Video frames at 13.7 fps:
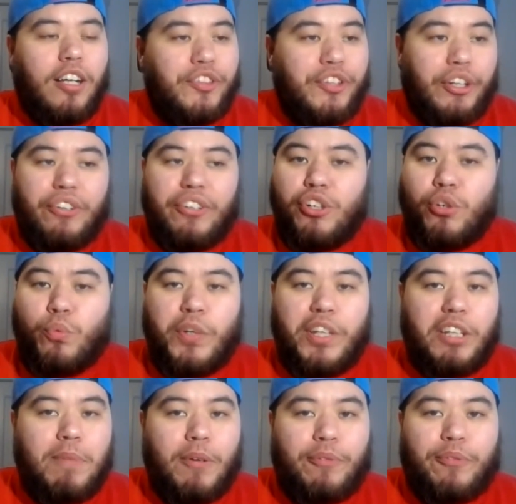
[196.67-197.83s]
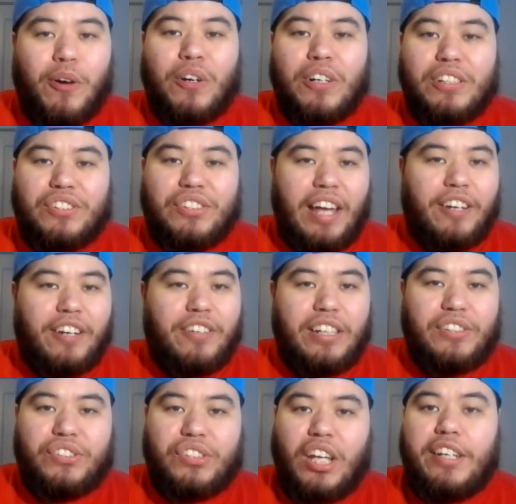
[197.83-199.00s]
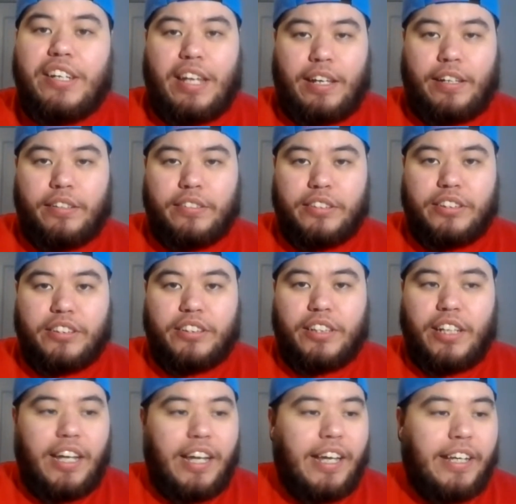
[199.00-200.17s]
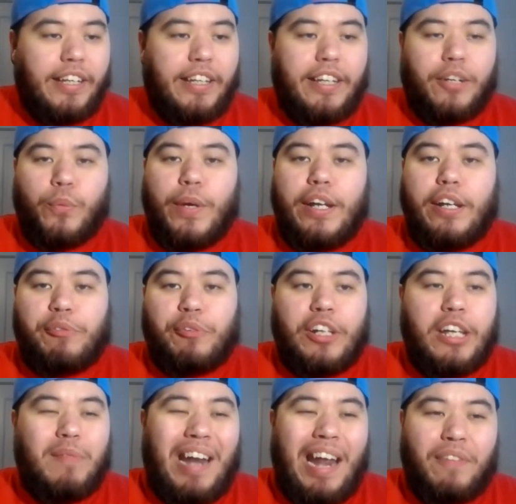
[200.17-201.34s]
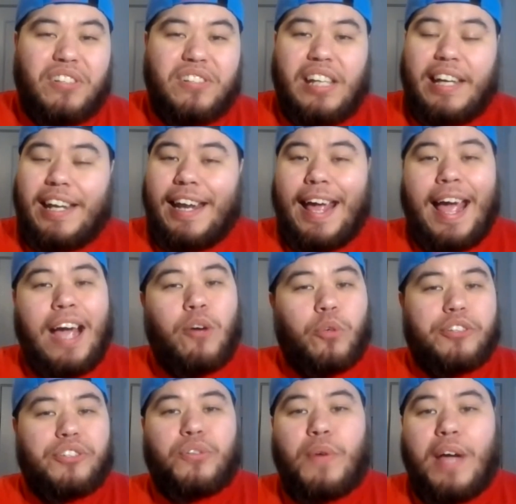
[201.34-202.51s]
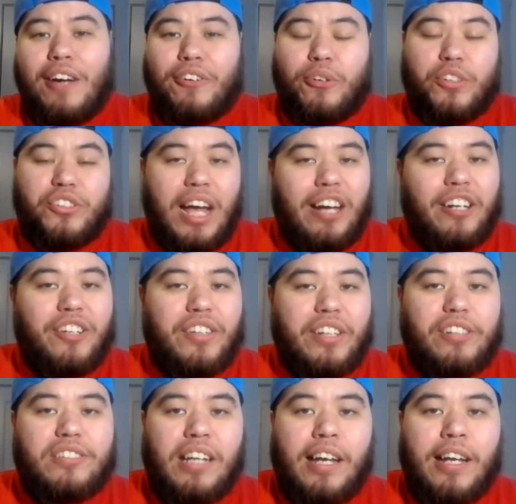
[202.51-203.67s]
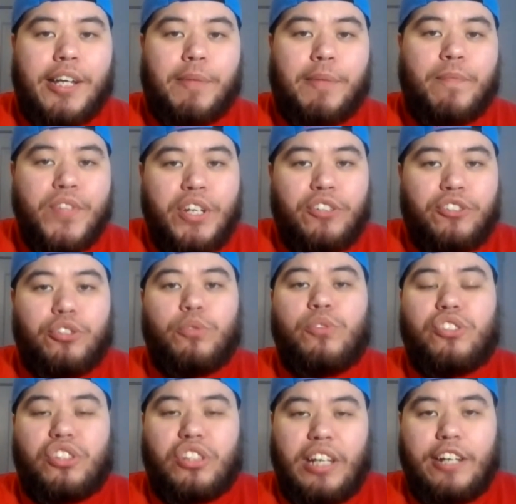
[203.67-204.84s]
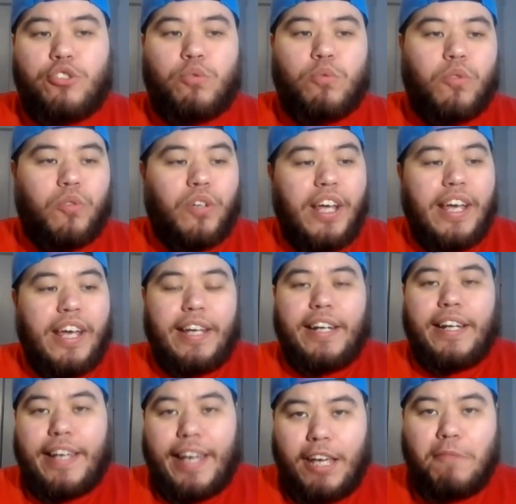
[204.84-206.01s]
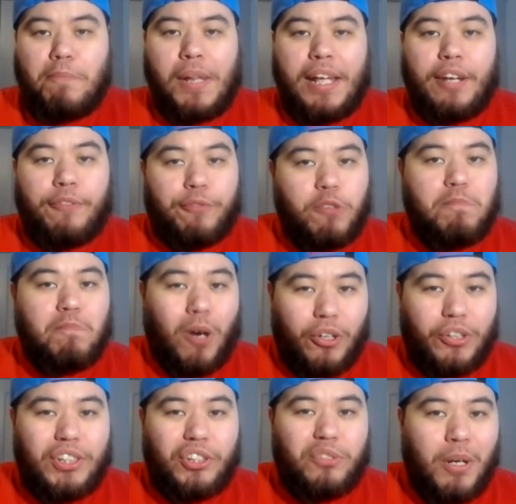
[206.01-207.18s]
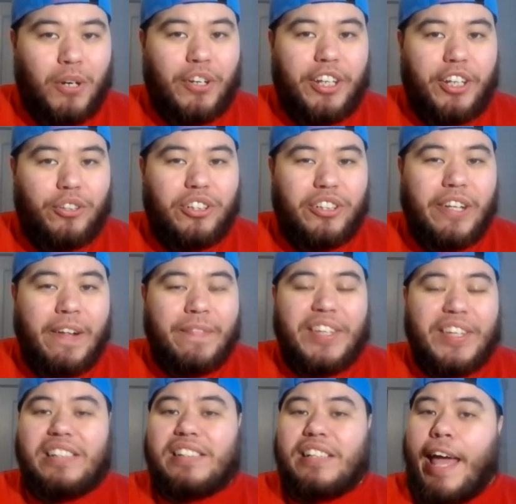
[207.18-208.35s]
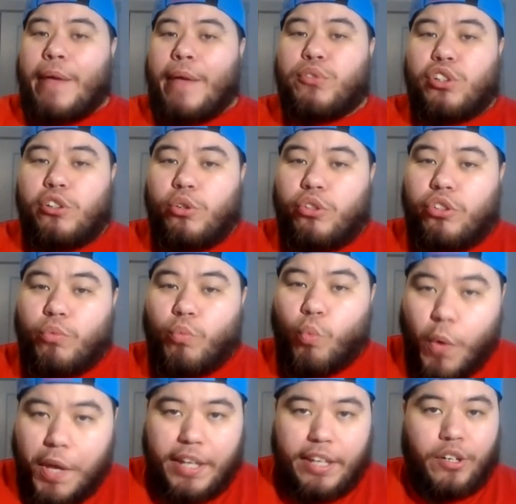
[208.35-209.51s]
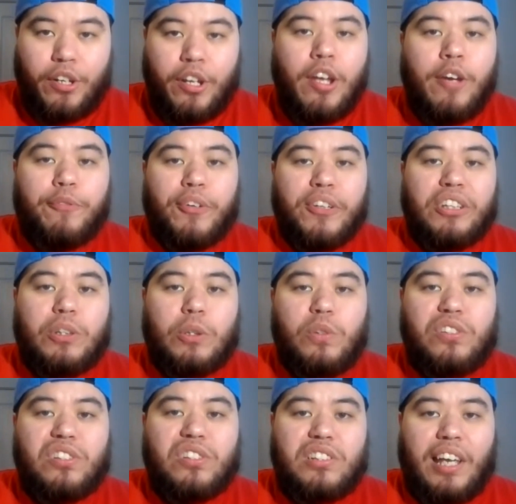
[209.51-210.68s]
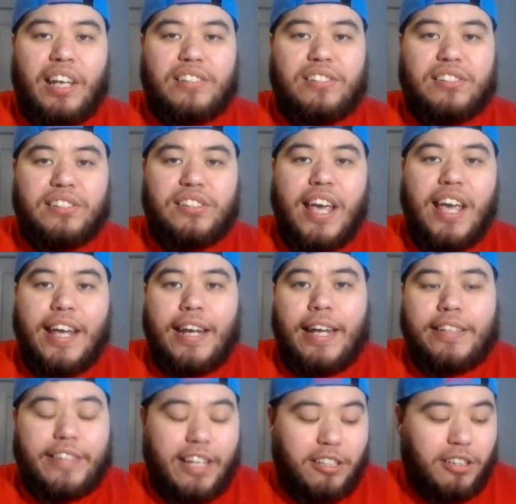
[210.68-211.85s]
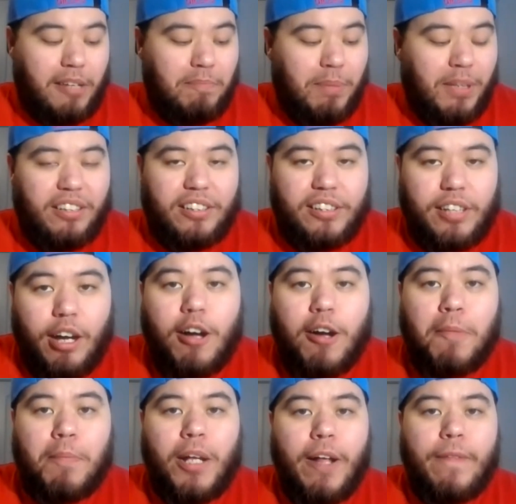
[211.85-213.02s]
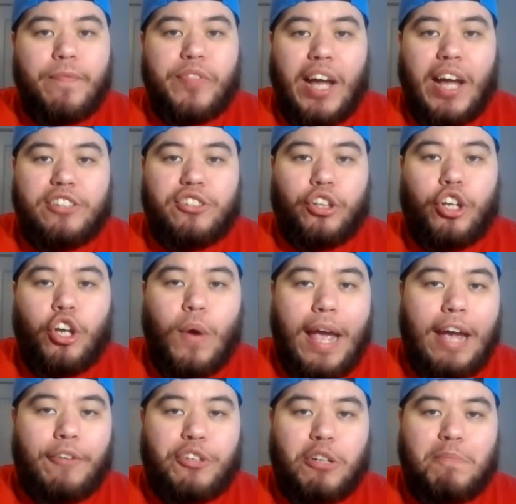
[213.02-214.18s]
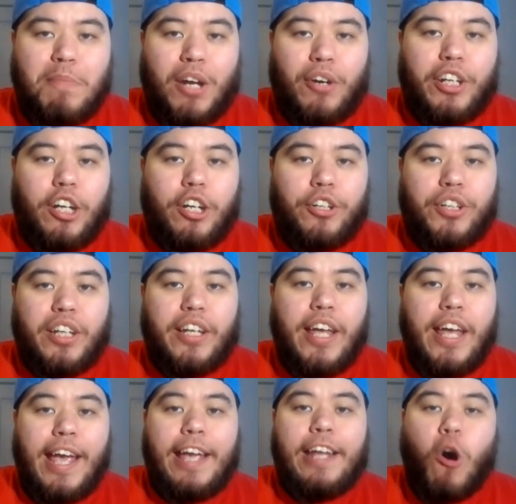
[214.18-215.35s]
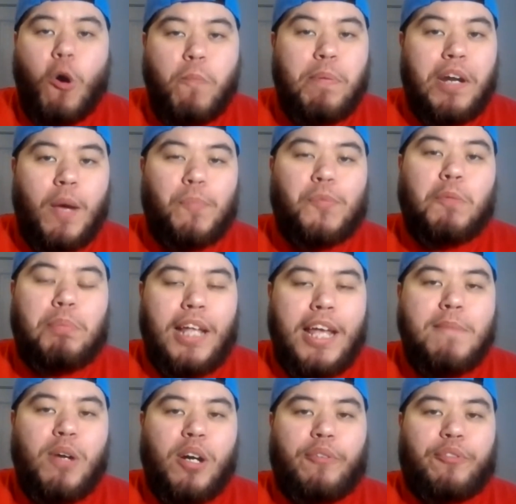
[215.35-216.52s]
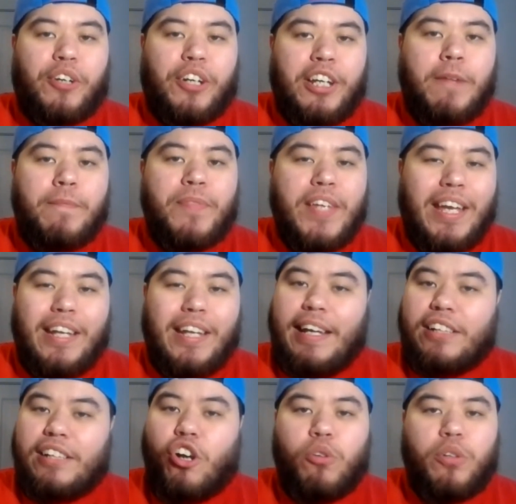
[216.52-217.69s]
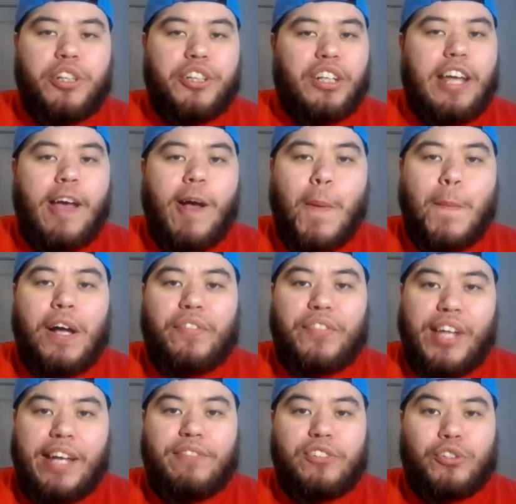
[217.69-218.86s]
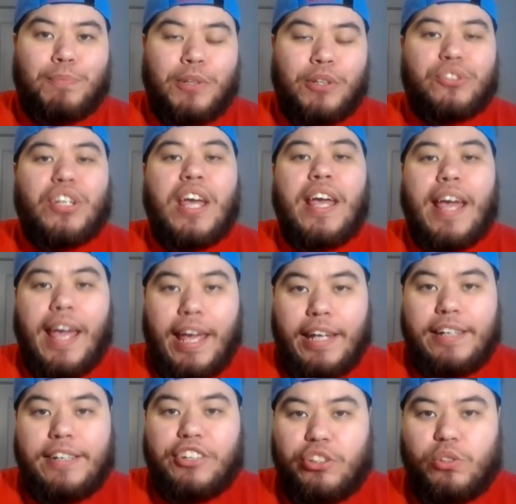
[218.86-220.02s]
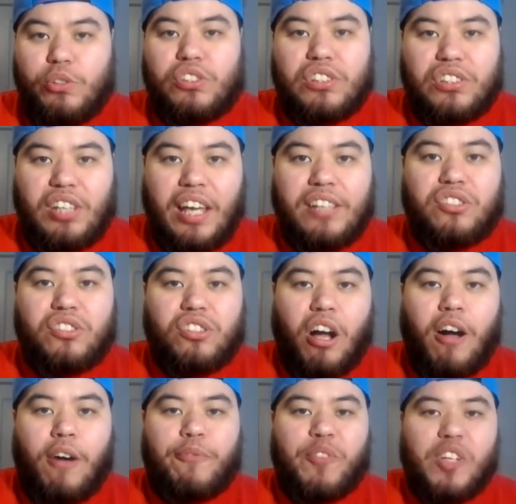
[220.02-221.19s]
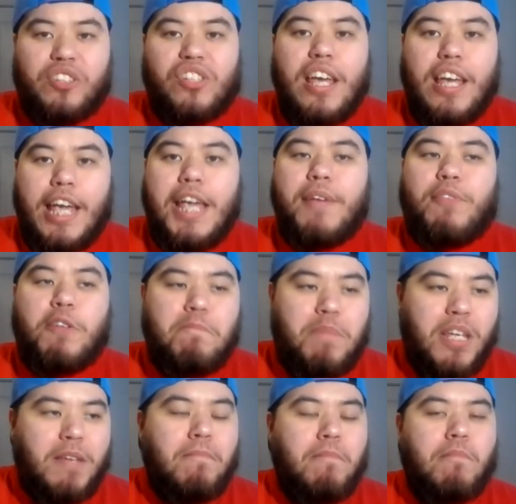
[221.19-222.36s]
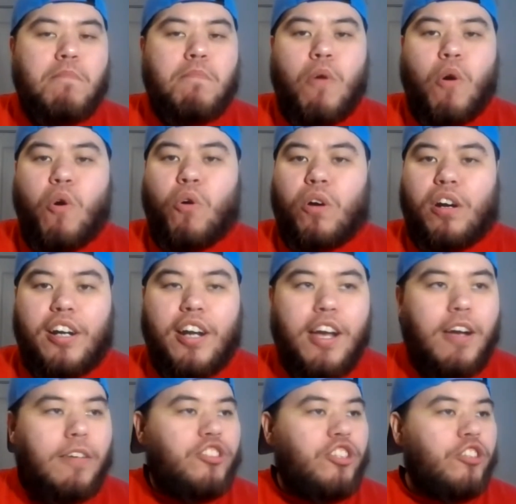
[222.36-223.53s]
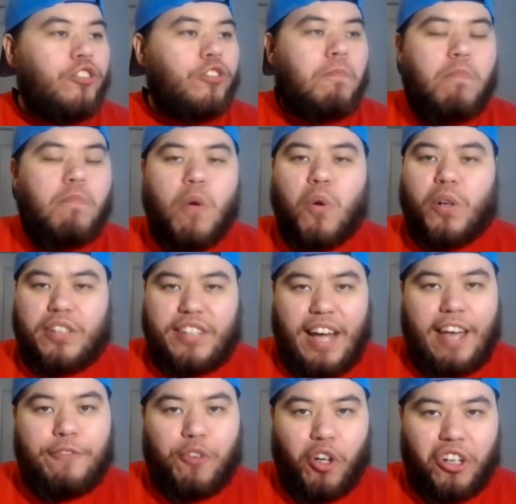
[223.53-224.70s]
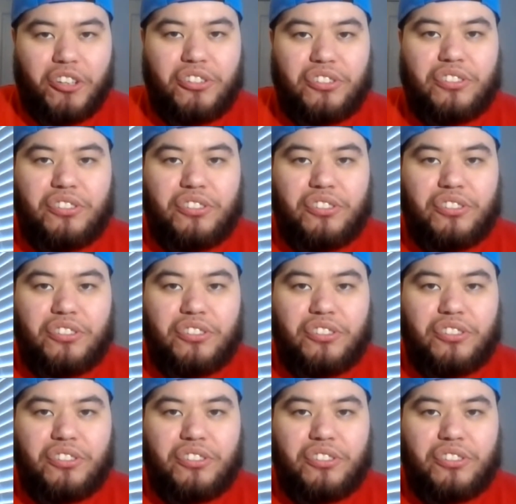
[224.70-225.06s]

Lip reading: during the week before Saturday, Sunday, and get ready for him and have to take an hour, 2 hours out of their time to schedule and game plan for Marcus Mariota, that is an absolute win for the Houston Texans. And I think they'd be dumb not to go after Mariota and open up the playbook for him. And that's only going to help out Davis Mills and the Houston Texans offense even be more, just more diverse.